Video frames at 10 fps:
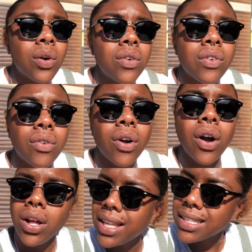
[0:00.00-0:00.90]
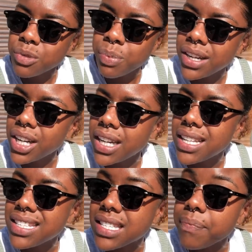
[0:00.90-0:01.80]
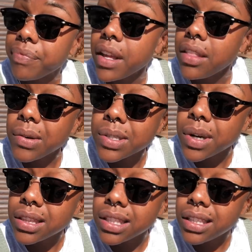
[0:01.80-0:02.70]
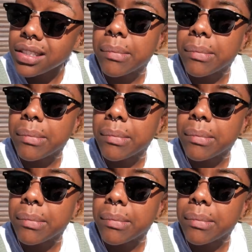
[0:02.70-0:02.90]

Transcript: overall experience I think was worth it.